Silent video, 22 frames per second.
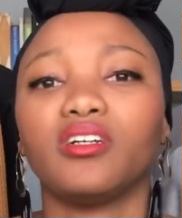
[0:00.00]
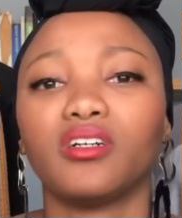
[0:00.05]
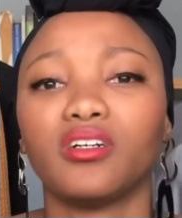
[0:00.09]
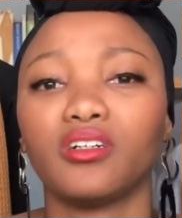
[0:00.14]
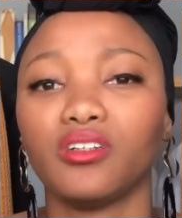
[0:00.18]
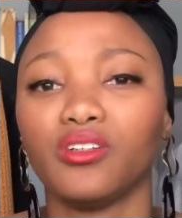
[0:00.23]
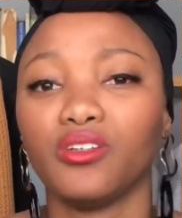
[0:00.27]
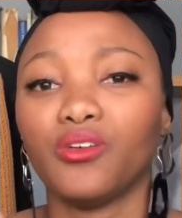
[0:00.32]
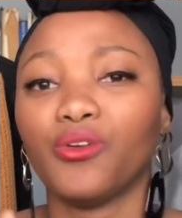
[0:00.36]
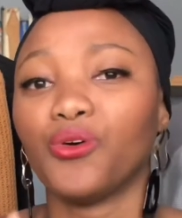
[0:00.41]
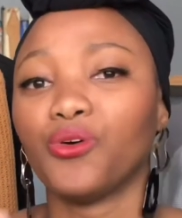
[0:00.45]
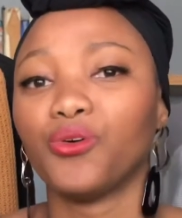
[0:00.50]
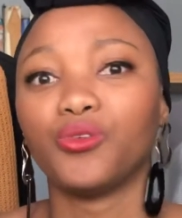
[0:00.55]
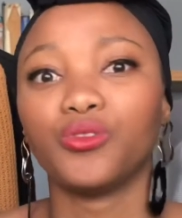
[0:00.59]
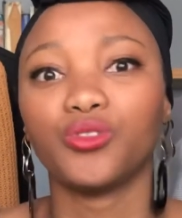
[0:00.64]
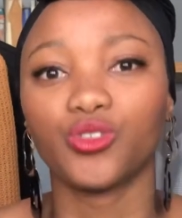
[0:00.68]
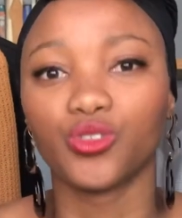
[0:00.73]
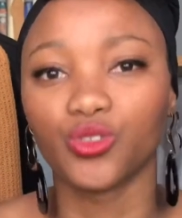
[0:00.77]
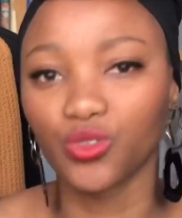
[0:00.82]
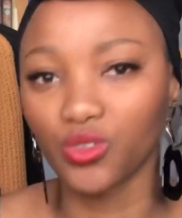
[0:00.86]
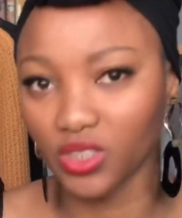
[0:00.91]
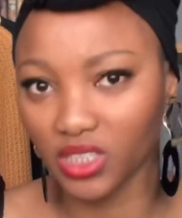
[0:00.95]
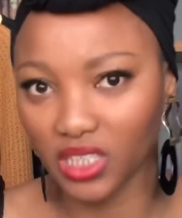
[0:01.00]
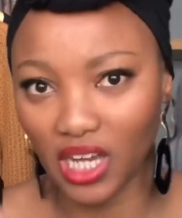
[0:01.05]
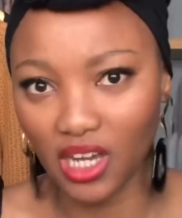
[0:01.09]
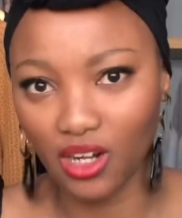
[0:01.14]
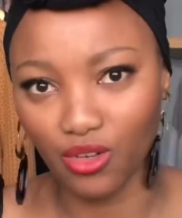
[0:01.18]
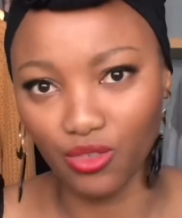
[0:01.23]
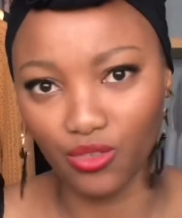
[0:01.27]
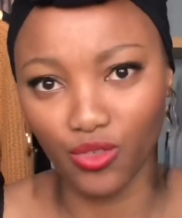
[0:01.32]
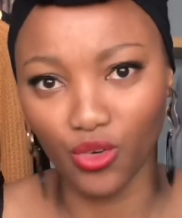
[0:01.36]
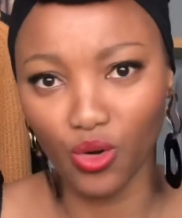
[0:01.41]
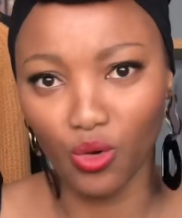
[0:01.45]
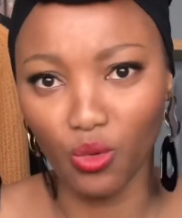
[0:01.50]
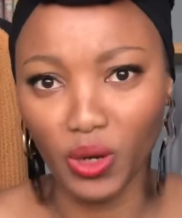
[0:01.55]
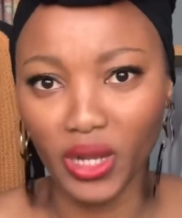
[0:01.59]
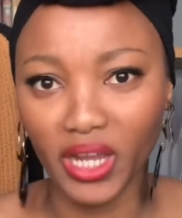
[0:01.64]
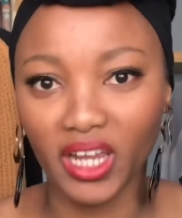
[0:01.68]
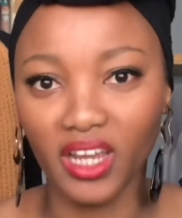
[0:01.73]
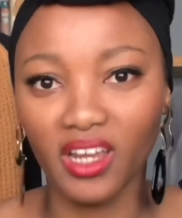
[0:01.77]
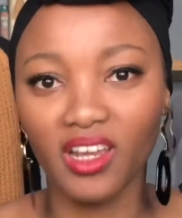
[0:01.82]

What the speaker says: you know, rules out of nowhere.